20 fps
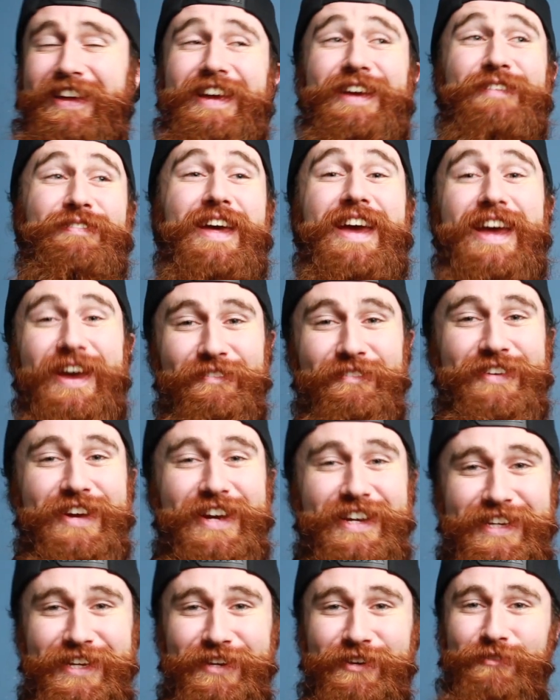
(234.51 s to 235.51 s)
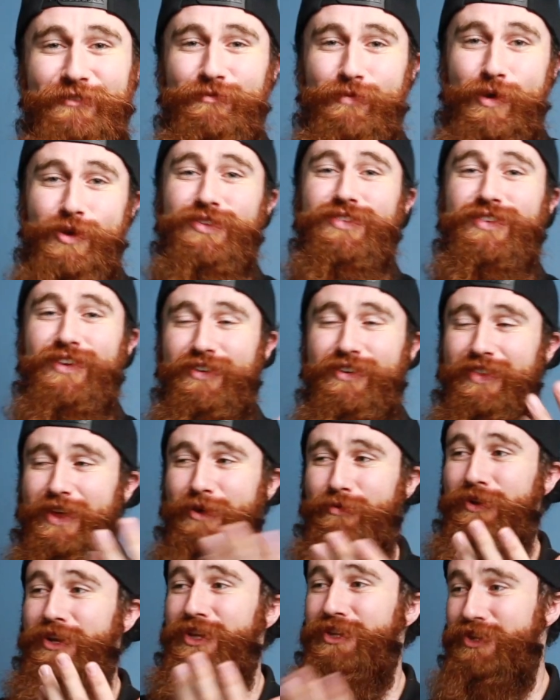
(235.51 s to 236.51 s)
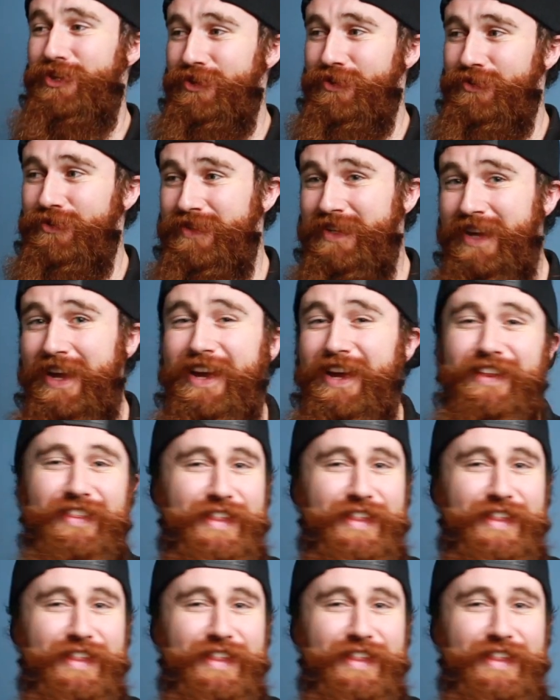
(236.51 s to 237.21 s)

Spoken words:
have an idea of what song they want to use.